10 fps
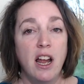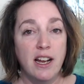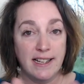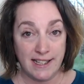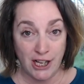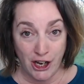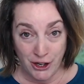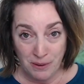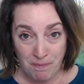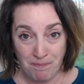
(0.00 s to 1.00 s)

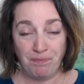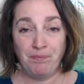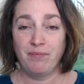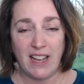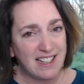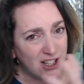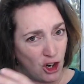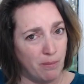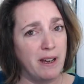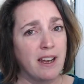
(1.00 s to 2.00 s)
So that's a
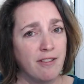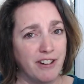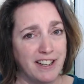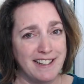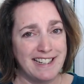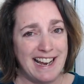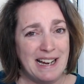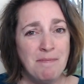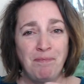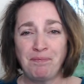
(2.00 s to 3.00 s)
topic for another day.